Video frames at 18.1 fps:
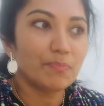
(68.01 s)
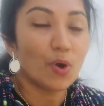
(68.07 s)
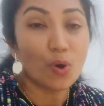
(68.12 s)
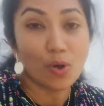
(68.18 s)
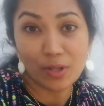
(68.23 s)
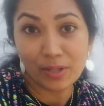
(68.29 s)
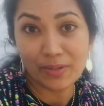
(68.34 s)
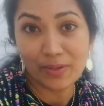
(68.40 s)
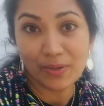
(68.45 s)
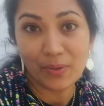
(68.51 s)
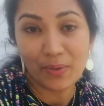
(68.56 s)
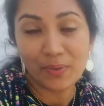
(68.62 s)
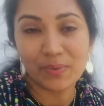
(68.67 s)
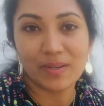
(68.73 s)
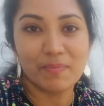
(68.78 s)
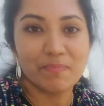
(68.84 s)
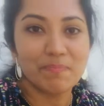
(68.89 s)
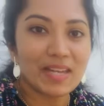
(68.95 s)
Although
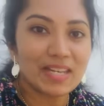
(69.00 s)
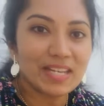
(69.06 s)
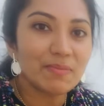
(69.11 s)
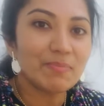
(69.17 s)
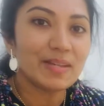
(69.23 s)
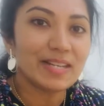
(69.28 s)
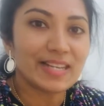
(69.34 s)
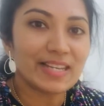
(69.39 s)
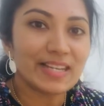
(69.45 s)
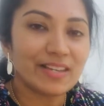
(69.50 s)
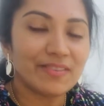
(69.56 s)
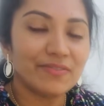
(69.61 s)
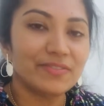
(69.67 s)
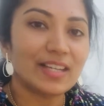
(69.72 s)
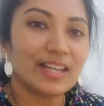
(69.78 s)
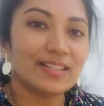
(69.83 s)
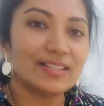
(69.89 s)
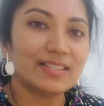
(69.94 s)
many
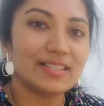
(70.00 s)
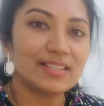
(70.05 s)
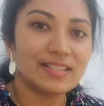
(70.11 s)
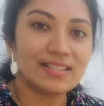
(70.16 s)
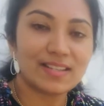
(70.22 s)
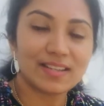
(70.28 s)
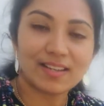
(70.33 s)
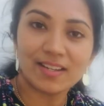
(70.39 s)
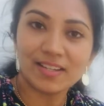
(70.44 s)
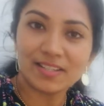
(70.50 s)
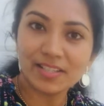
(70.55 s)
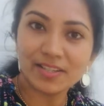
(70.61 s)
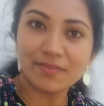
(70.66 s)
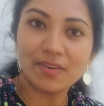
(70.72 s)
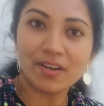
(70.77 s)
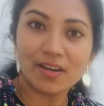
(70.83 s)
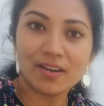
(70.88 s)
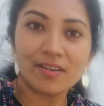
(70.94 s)
believe that this is a
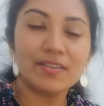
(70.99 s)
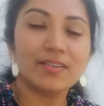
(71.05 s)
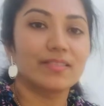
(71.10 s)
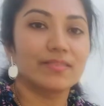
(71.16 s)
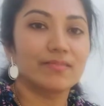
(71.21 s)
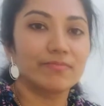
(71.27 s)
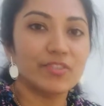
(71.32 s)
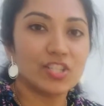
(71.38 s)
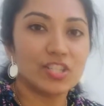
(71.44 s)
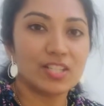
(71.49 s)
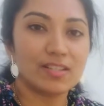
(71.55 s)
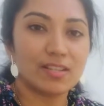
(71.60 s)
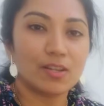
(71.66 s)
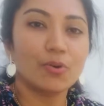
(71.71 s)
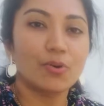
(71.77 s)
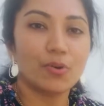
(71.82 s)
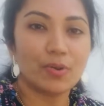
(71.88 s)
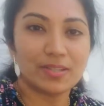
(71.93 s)
cultivar which is a
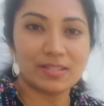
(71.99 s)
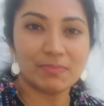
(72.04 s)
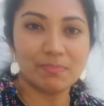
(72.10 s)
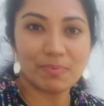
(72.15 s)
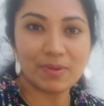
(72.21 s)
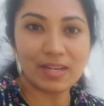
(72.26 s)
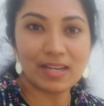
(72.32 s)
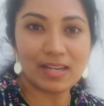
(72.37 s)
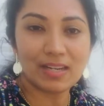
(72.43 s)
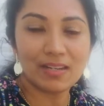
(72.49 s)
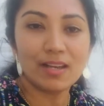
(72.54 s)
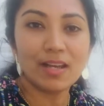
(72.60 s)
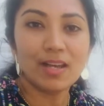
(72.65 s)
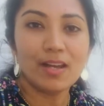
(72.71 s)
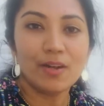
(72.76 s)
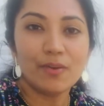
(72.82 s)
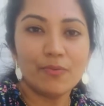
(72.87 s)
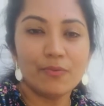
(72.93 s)
crossbreed
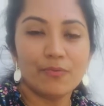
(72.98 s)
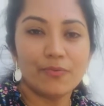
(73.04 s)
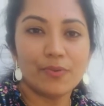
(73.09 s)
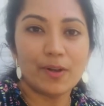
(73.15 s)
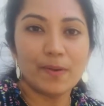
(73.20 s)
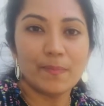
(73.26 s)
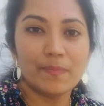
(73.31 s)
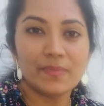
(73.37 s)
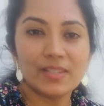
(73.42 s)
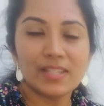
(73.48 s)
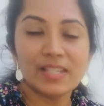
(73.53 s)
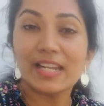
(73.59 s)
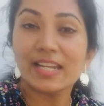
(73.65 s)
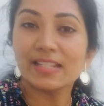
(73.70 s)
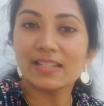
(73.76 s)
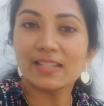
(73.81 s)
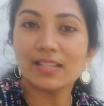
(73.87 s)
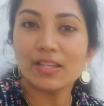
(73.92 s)
from
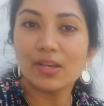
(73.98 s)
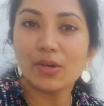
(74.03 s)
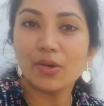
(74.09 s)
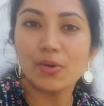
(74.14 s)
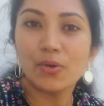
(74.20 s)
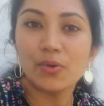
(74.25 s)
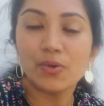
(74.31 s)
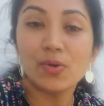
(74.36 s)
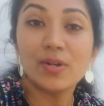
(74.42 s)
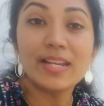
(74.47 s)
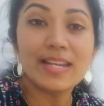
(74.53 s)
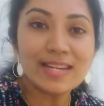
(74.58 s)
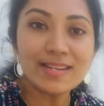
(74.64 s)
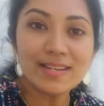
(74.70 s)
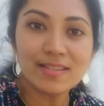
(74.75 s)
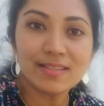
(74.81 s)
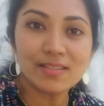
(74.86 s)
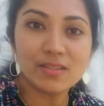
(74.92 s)
Senecio
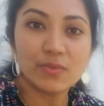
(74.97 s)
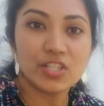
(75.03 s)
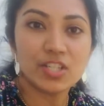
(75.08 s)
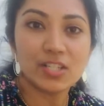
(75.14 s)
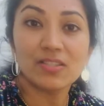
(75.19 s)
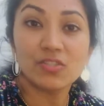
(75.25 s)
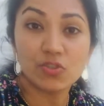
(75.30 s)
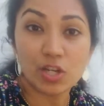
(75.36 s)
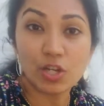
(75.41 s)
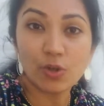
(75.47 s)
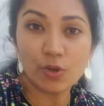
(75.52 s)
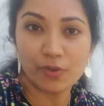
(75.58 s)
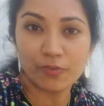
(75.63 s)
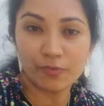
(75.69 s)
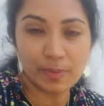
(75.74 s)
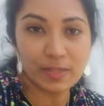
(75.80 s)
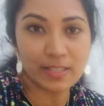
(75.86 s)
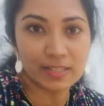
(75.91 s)
rollinus, which is string
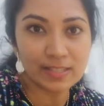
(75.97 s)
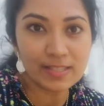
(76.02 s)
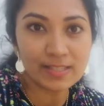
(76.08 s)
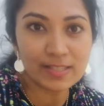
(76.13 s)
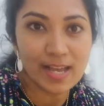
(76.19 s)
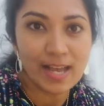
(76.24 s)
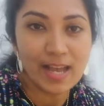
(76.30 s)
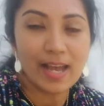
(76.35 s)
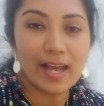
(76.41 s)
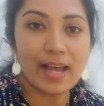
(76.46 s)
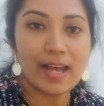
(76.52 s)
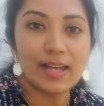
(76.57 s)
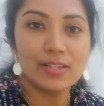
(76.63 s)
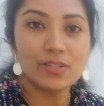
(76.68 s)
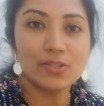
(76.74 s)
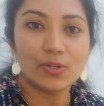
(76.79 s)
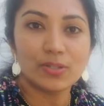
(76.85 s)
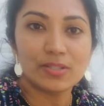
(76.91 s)
of pearls,
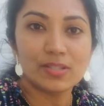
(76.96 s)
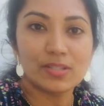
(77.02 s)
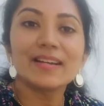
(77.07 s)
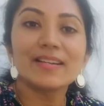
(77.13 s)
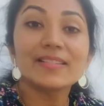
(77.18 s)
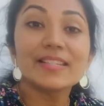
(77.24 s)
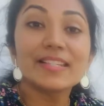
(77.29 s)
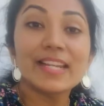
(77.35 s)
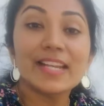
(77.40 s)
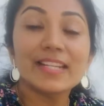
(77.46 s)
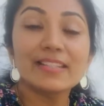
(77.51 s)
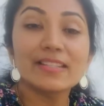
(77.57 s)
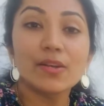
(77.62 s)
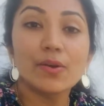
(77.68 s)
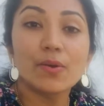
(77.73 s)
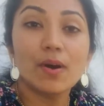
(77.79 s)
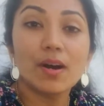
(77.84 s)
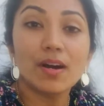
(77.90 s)
and also
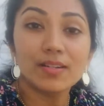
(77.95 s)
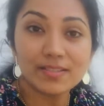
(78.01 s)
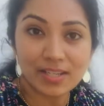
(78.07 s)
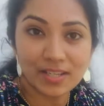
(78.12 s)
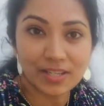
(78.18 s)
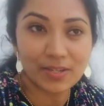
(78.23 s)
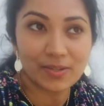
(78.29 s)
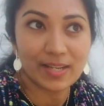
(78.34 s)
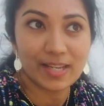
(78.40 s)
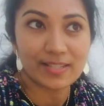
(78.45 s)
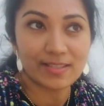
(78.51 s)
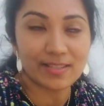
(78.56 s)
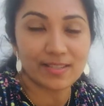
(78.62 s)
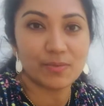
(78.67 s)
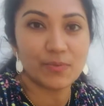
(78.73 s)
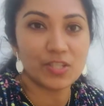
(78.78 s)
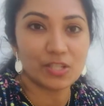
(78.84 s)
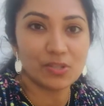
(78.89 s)
Senecio
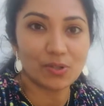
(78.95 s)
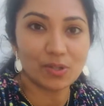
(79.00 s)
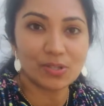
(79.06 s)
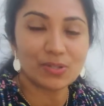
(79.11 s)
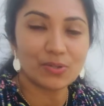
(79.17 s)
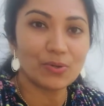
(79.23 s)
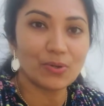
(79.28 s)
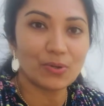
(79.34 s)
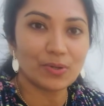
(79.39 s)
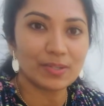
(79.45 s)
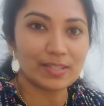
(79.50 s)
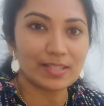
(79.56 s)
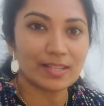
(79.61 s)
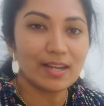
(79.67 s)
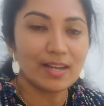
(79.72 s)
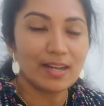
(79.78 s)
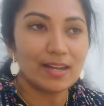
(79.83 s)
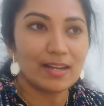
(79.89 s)
articulatus, which is also called
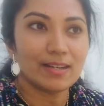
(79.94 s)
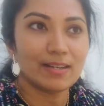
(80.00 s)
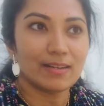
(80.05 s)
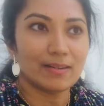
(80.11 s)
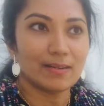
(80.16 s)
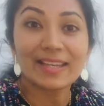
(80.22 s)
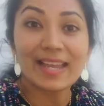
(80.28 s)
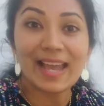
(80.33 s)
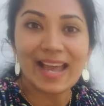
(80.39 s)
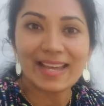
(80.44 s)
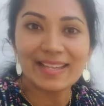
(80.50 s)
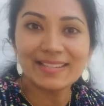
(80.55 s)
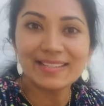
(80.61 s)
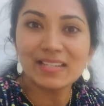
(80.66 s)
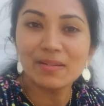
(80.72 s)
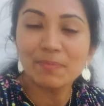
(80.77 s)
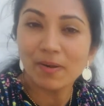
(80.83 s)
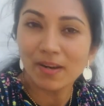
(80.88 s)

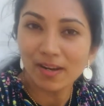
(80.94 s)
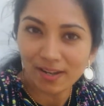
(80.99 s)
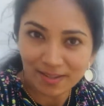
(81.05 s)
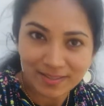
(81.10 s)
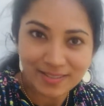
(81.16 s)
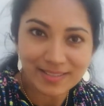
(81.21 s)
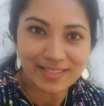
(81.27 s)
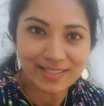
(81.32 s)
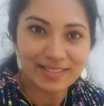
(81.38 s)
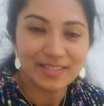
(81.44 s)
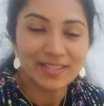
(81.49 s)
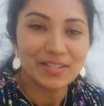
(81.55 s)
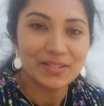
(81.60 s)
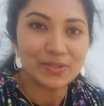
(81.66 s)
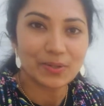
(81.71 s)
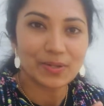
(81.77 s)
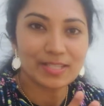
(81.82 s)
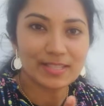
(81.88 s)
candle plant.
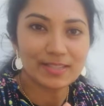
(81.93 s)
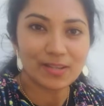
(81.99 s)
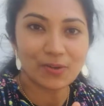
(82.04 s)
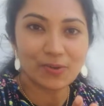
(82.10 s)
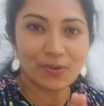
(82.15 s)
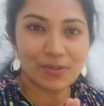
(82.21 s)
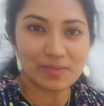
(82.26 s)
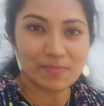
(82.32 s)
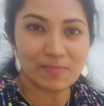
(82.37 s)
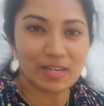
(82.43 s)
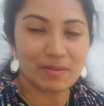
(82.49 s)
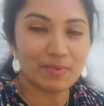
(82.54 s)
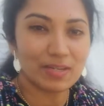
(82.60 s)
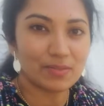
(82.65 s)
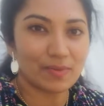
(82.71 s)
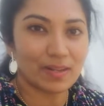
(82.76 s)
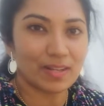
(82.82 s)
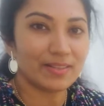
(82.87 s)
So it is a crossbreed
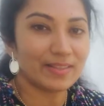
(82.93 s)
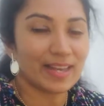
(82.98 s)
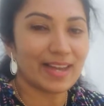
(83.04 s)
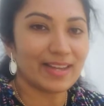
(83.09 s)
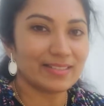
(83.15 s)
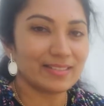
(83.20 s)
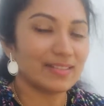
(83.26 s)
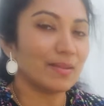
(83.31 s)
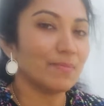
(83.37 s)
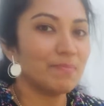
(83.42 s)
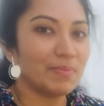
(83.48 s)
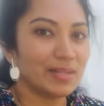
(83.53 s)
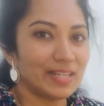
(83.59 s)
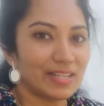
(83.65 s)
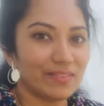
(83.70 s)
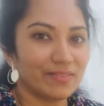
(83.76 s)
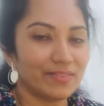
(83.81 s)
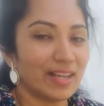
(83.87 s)
between that. Some
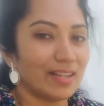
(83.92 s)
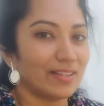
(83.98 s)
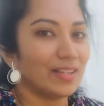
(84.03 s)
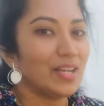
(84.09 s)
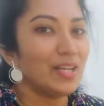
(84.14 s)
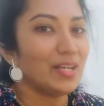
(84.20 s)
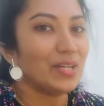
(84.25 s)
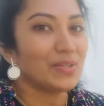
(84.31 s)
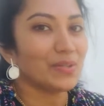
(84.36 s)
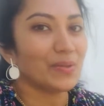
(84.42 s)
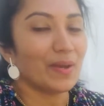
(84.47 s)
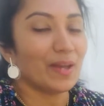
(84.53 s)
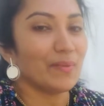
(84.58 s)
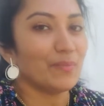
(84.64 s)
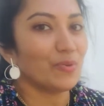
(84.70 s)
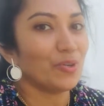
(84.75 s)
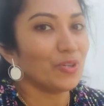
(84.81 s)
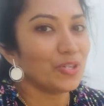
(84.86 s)
believe that. So
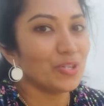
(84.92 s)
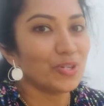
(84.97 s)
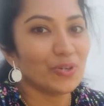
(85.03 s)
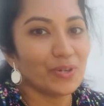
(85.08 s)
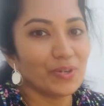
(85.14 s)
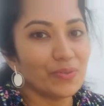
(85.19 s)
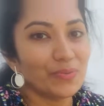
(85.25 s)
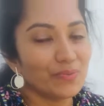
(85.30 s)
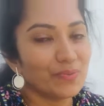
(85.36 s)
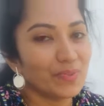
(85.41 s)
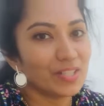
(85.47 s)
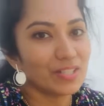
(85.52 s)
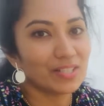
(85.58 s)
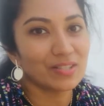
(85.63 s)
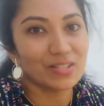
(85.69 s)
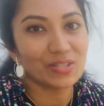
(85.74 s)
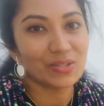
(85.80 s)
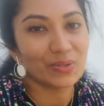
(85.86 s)
I'm not sure which
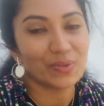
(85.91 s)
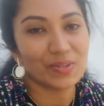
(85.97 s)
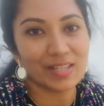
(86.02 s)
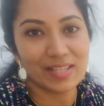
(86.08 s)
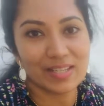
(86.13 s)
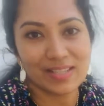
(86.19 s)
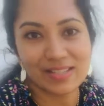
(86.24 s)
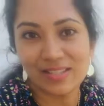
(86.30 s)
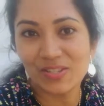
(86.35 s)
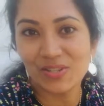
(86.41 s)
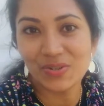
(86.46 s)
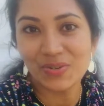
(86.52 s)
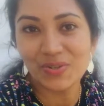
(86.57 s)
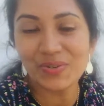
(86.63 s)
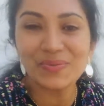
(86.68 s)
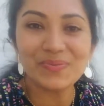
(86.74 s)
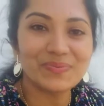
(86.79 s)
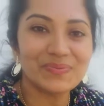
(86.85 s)
story is
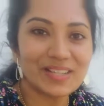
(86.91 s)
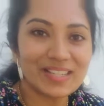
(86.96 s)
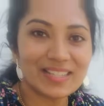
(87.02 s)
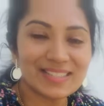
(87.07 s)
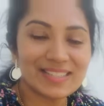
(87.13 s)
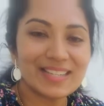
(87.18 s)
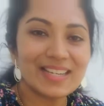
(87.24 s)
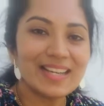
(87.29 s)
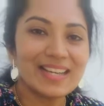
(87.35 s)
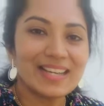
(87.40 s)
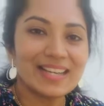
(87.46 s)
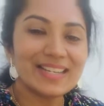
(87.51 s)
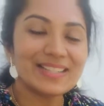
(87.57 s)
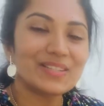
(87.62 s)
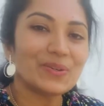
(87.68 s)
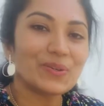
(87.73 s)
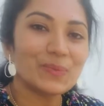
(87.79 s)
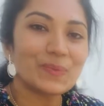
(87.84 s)
true, but
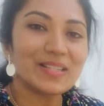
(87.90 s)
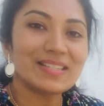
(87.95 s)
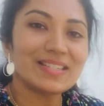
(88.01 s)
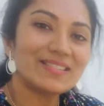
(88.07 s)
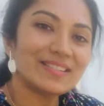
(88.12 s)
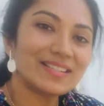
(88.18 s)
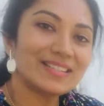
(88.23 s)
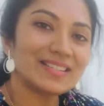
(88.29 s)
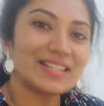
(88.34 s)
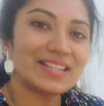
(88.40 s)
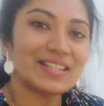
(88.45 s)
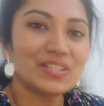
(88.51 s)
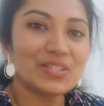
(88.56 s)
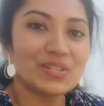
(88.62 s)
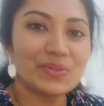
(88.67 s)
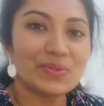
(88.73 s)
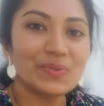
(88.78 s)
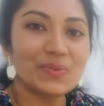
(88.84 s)
it's always interesting
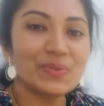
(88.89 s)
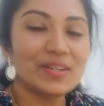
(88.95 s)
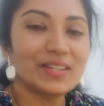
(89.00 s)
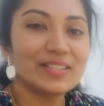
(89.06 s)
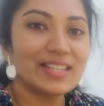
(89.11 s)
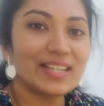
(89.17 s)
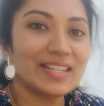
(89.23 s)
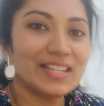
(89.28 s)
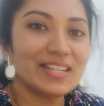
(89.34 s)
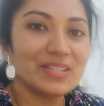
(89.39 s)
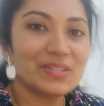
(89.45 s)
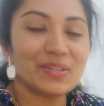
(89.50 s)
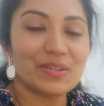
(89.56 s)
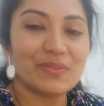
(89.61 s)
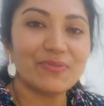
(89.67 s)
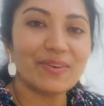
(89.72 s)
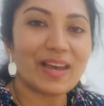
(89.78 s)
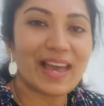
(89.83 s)
to dig into
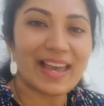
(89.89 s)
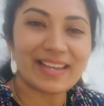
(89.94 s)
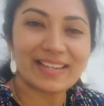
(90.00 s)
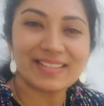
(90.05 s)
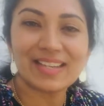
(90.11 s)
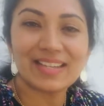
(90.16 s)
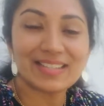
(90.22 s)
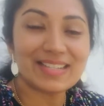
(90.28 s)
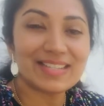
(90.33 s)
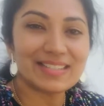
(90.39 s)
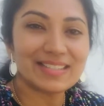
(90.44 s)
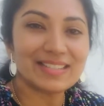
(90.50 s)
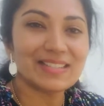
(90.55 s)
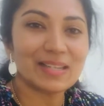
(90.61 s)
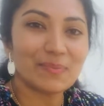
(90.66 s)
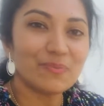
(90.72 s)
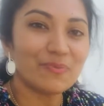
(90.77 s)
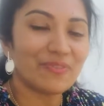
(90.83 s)
the facts, at
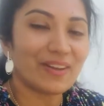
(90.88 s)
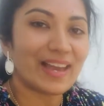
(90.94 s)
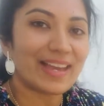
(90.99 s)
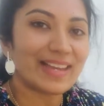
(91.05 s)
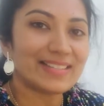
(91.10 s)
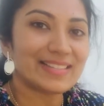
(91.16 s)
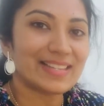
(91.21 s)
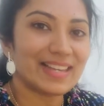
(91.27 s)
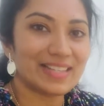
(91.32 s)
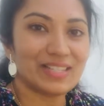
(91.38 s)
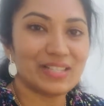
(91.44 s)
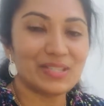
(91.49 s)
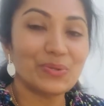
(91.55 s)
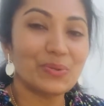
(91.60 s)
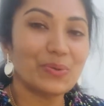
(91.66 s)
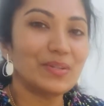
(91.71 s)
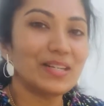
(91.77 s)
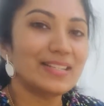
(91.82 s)
least some facts, and
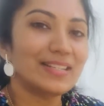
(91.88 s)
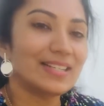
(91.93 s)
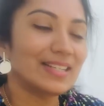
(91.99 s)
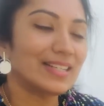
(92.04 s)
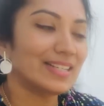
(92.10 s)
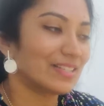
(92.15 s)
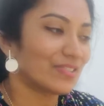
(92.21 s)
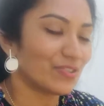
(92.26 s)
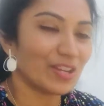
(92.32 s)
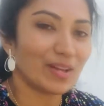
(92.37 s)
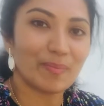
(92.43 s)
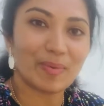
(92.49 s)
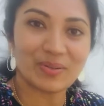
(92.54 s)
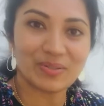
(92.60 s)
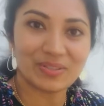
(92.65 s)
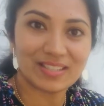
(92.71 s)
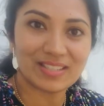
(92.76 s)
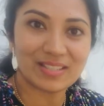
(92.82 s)
know a little history
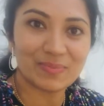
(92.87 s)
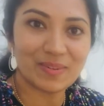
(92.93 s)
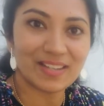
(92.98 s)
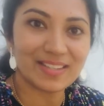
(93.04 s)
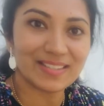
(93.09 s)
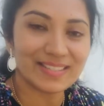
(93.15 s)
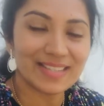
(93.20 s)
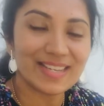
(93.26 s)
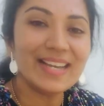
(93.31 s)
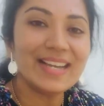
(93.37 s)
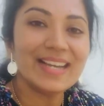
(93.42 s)
about this plant.